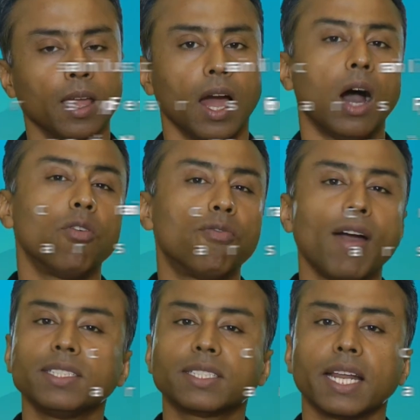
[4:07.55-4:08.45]
How
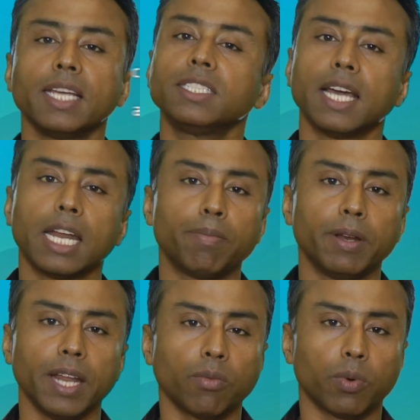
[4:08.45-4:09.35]
fast can I stand up
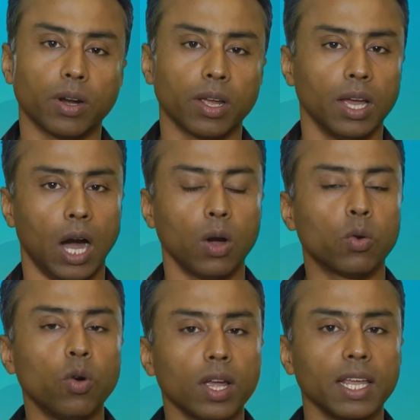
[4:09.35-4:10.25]
a network? How
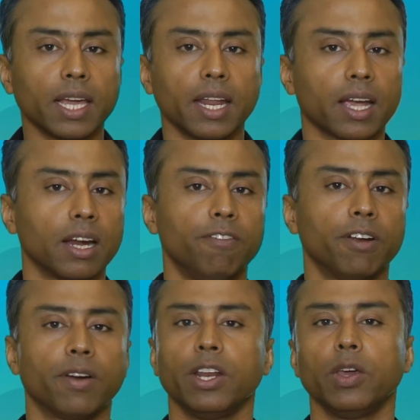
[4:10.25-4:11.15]
quickly can I
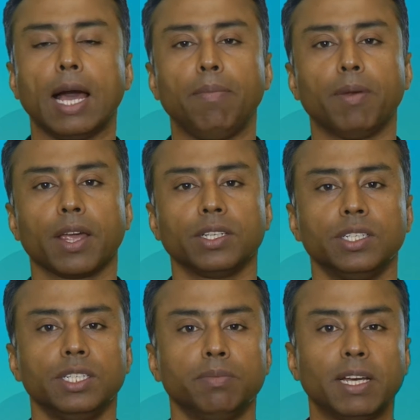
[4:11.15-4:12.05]
configure a new
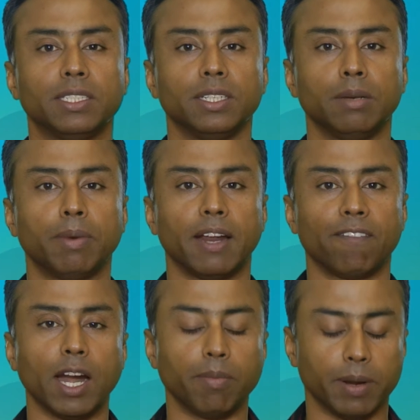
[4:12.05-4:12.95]
application in my
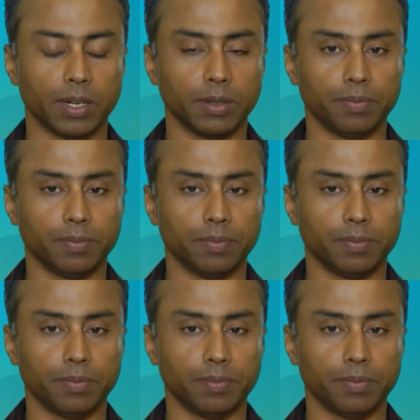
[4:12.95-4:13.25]
environment?